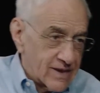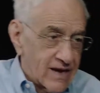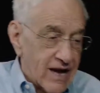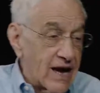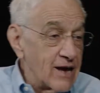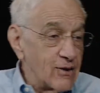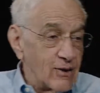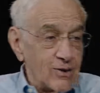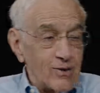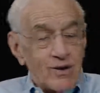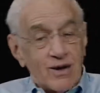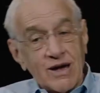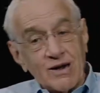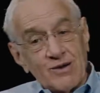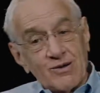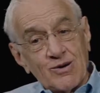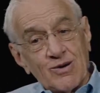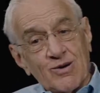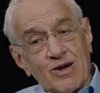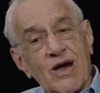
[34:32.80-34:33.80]
I don't
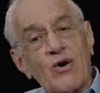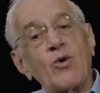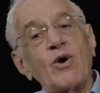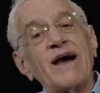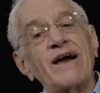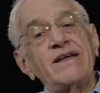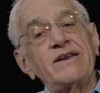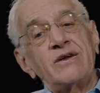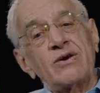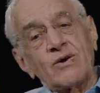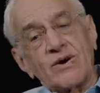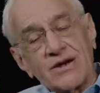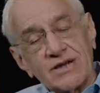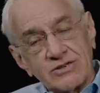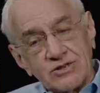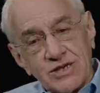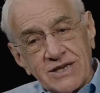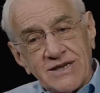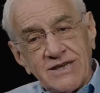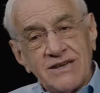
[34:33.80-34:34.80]
know. I know.
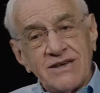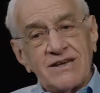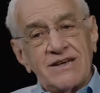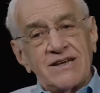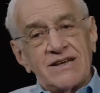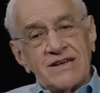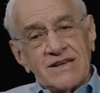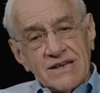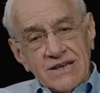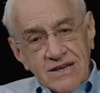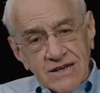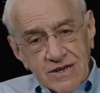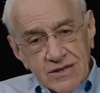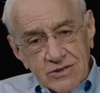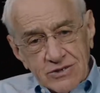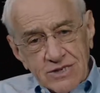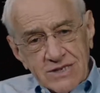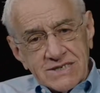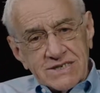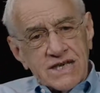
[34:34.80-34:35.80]
She
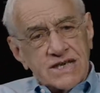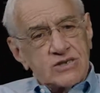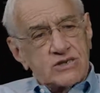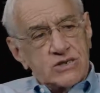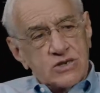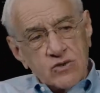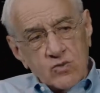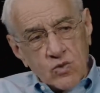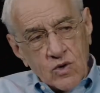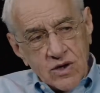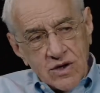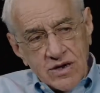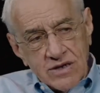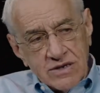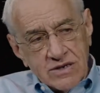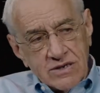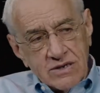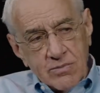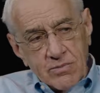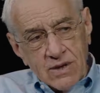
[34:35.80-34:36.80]
said she
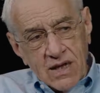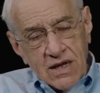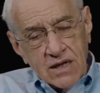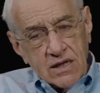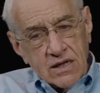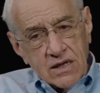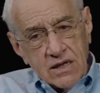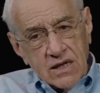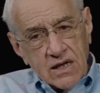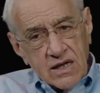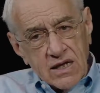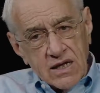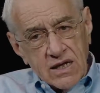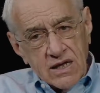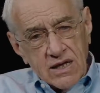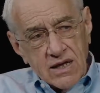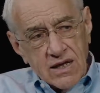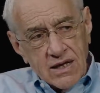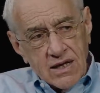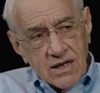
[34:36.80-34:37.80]
wanted to make
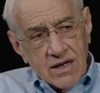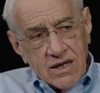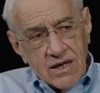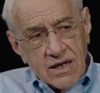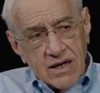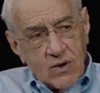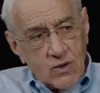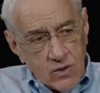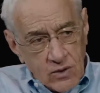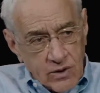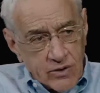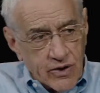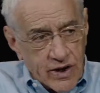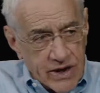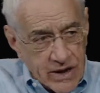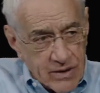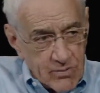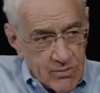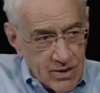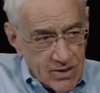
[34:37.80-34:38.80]
a
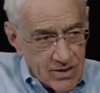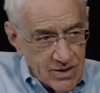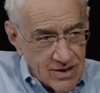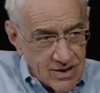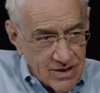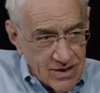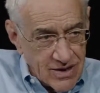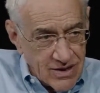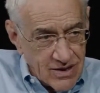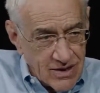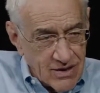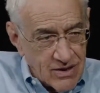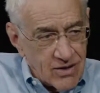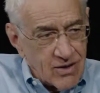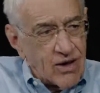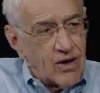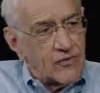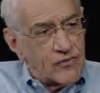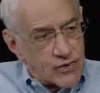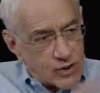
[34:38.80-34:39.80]
hologram
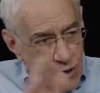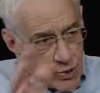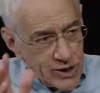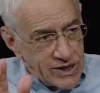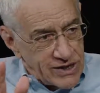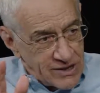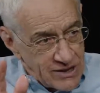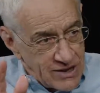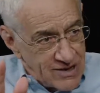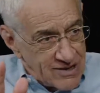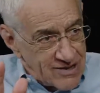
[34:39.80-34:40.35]
of the Queen.